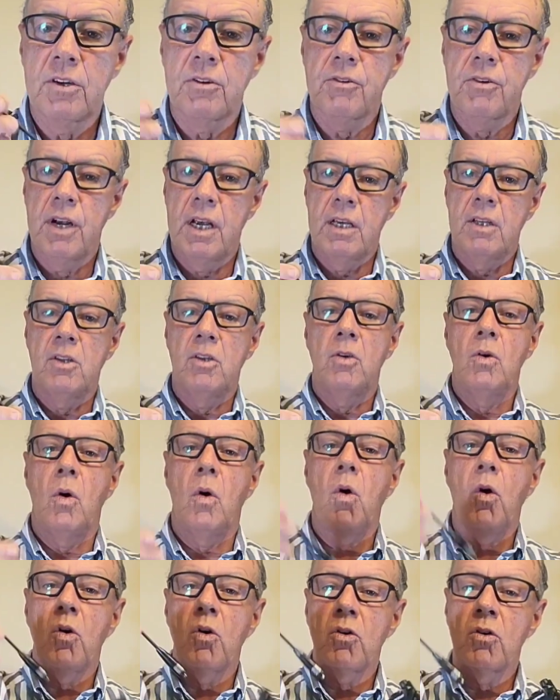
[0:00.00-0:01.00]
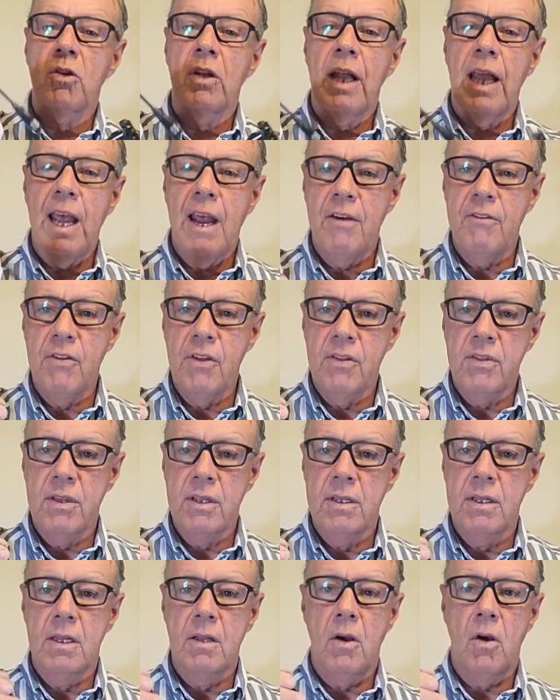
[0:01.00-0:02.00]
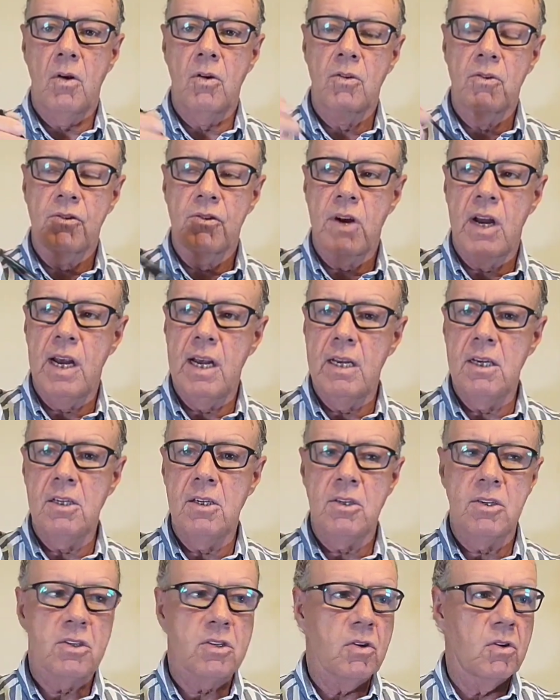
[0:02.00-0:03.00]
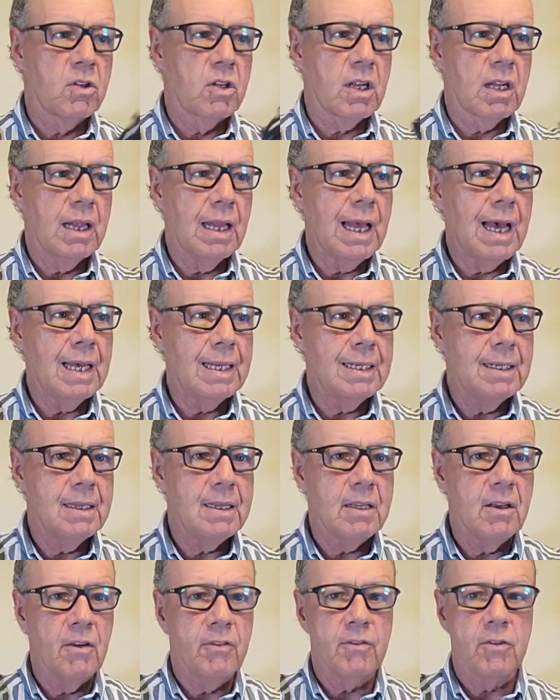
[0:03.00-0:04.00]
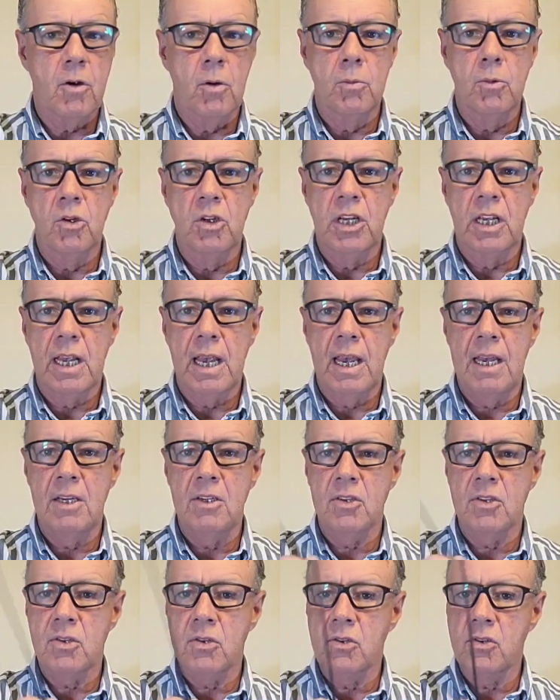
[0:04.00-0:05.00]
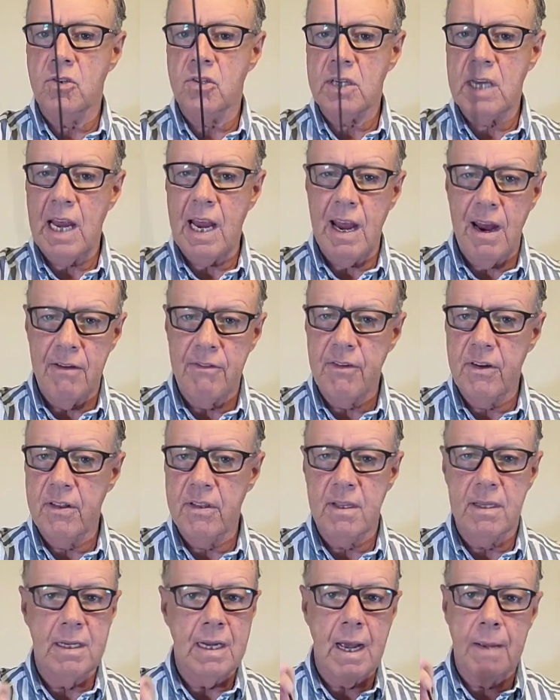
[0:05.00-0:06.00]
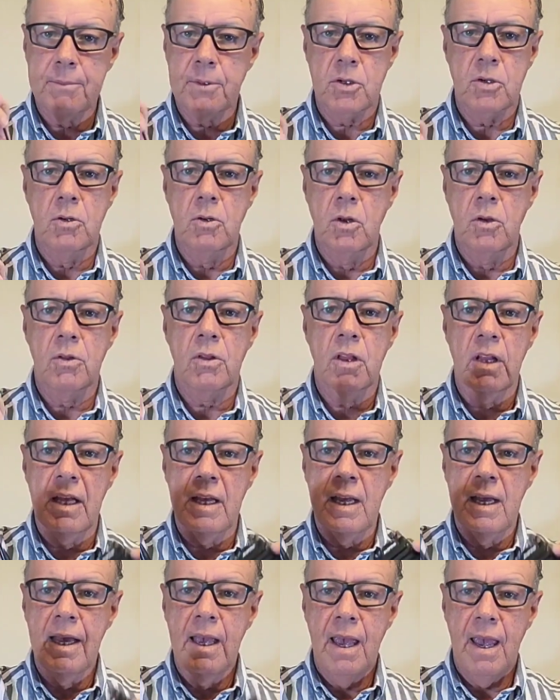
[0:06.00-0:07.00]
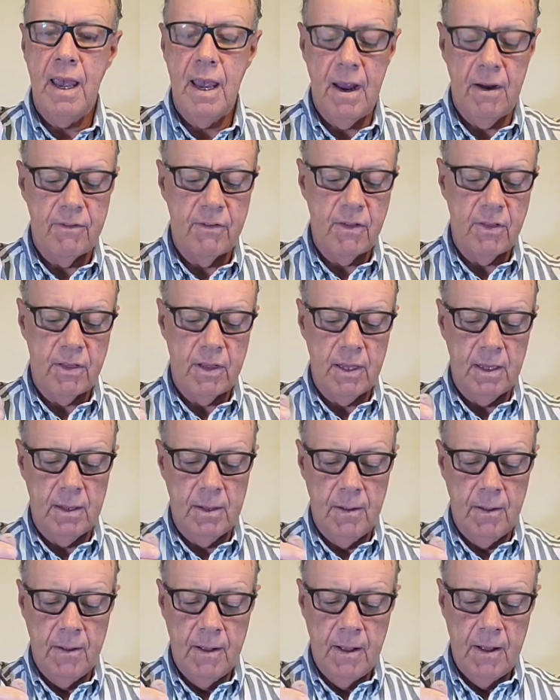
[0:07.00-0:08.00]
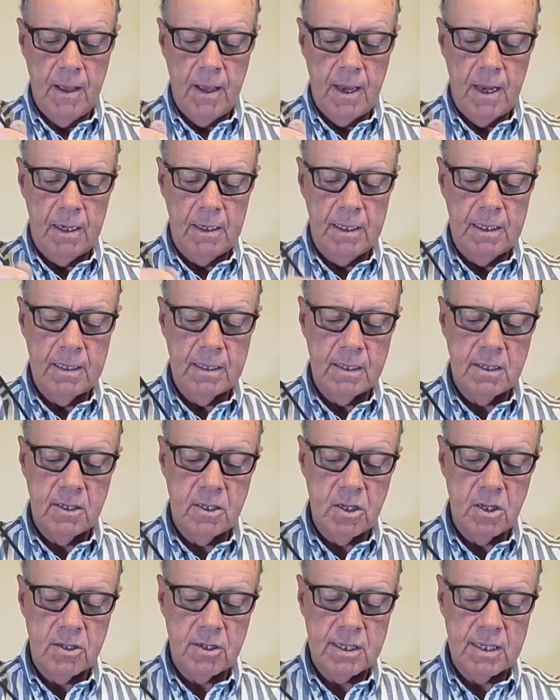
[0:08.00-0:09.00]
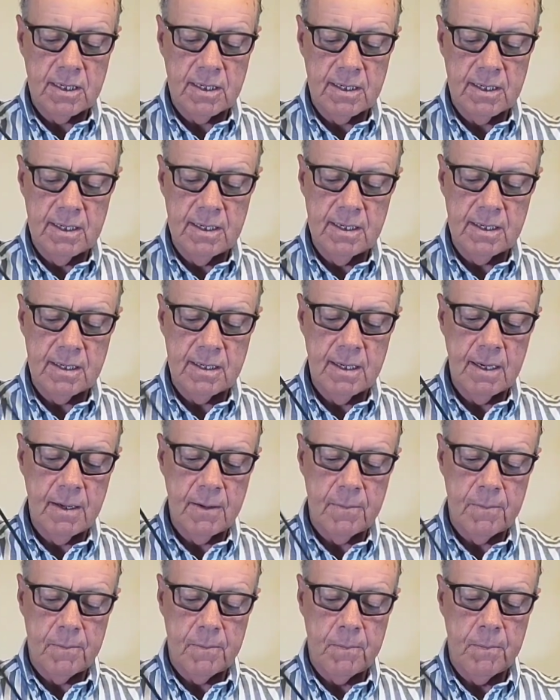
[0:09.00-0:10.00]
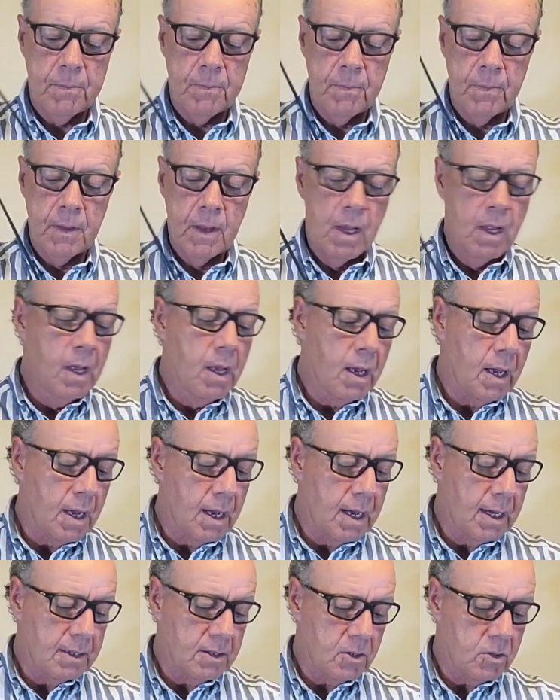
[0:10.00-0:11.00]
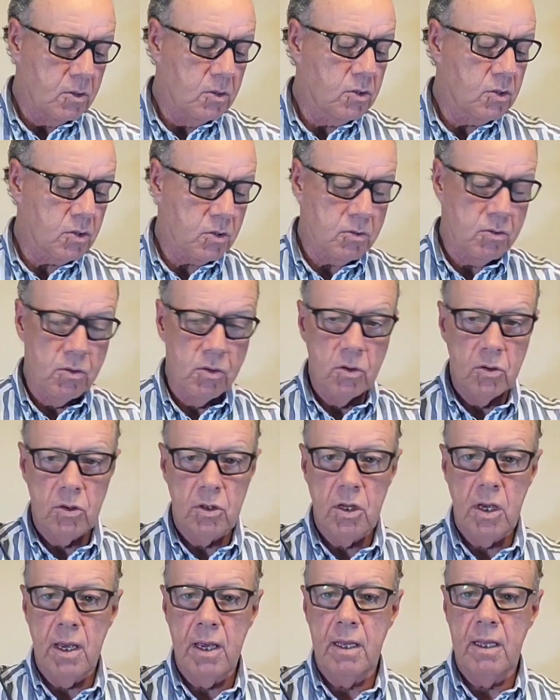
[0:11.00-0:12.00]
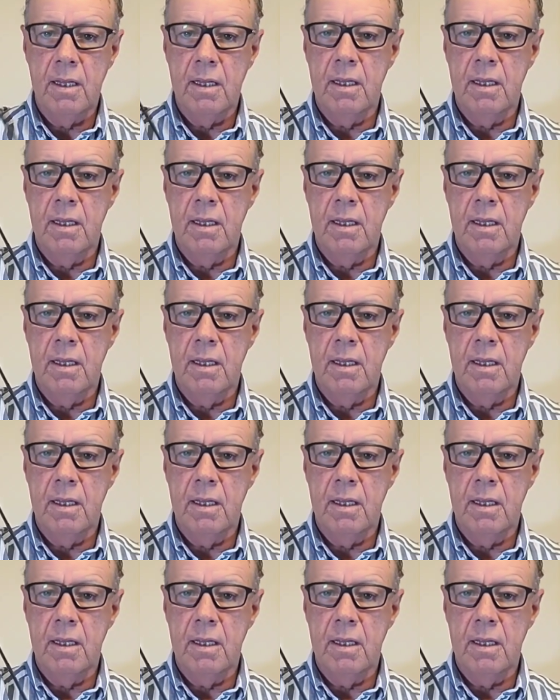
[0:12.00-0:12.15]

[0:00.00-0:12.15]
radio, on everything, on range, on clarity of communications, everything, absolutely everything. And it's just as easy as unscrew the